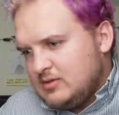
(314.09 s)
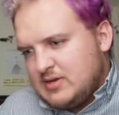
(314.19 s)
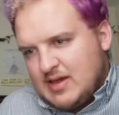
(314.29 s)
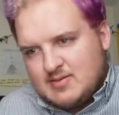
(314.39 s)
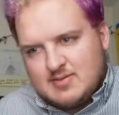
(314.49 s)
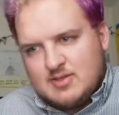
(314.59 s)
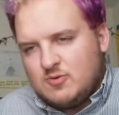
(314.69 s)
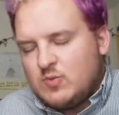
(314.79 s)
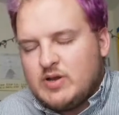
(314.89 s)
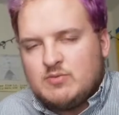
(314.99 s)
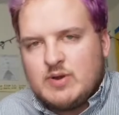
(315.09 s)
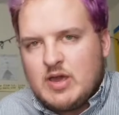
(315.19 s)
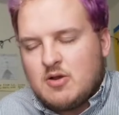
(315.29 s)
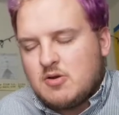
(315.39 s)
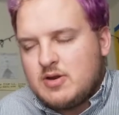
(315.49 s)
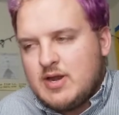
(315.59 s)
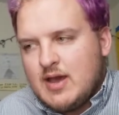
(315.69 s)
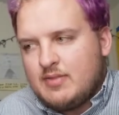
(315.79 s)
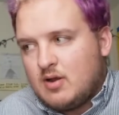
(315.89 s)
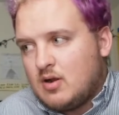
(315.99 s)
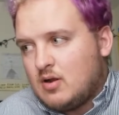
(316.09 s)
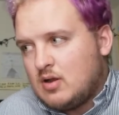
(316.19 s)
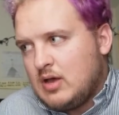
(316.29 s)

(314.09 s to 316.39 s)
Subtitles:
death in one way or another.